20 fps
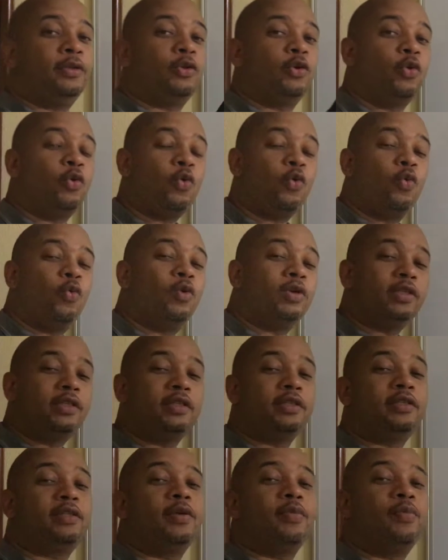So
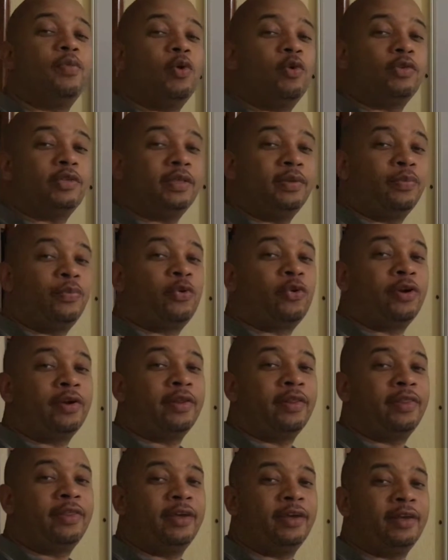what's the most
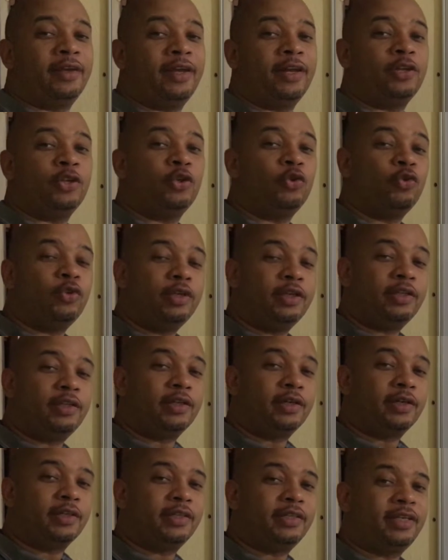important thing that you need to
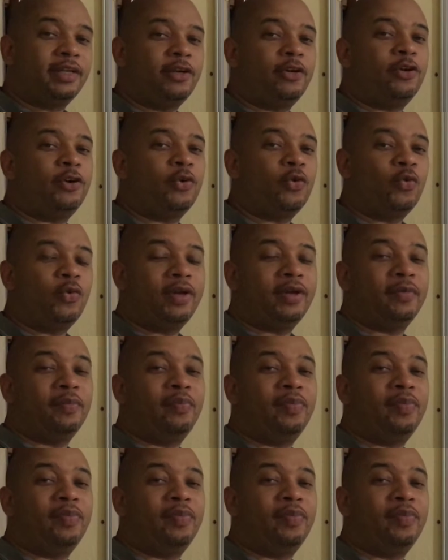consider when